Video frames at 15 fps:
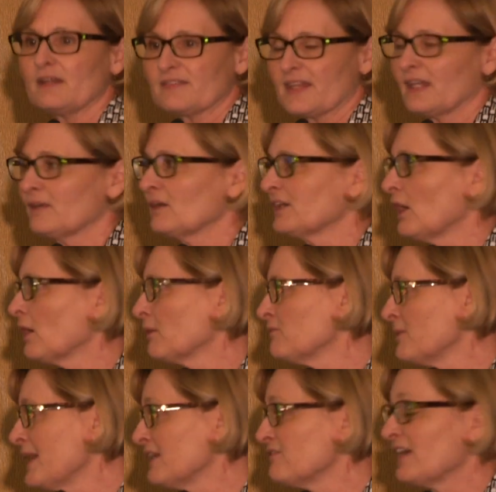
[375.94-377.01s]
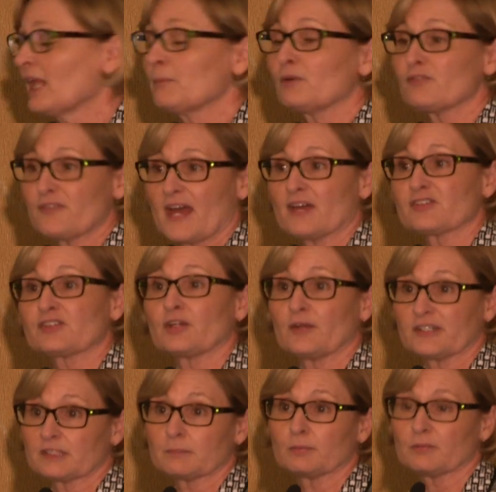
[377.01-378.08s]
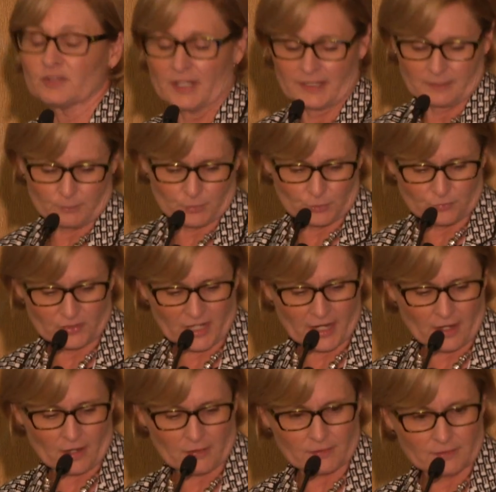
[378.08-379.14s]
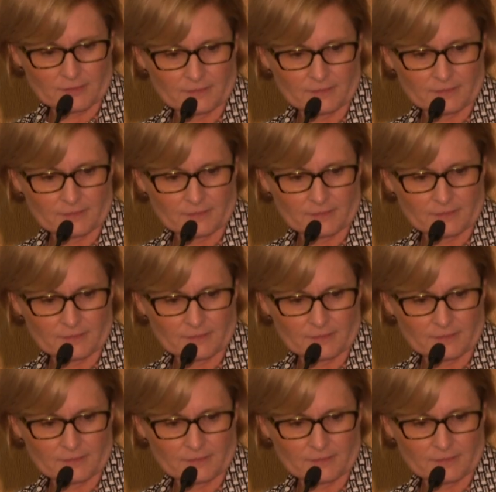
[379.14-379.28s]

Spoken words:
that are made available faster and improve care.